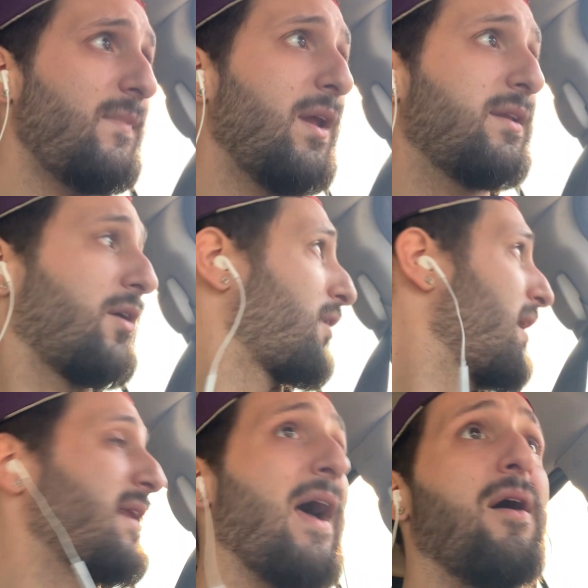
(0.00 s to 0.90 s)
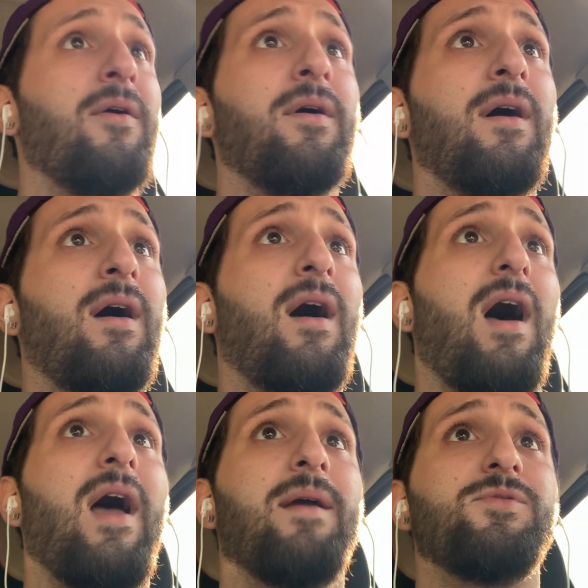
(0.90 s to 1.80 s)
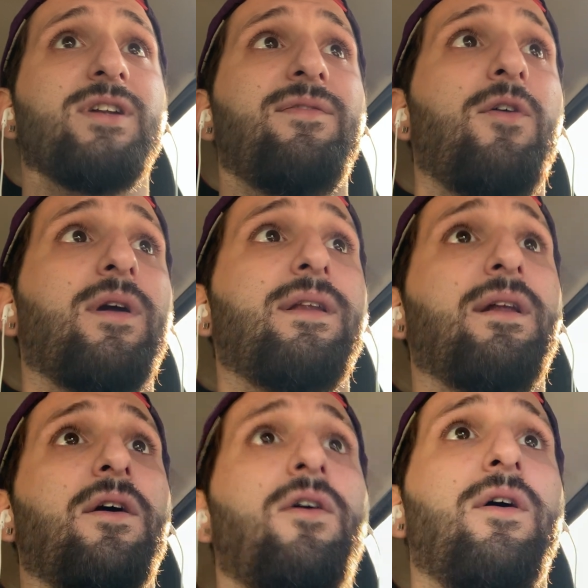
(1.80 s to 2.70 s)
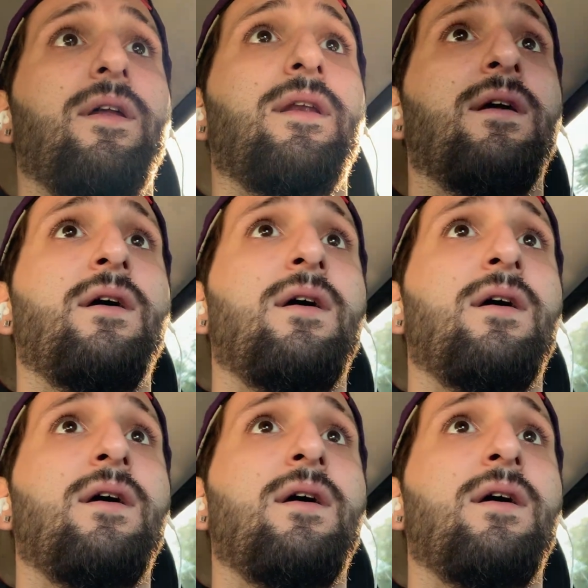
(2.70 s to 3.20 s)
So right now, I am just focusing on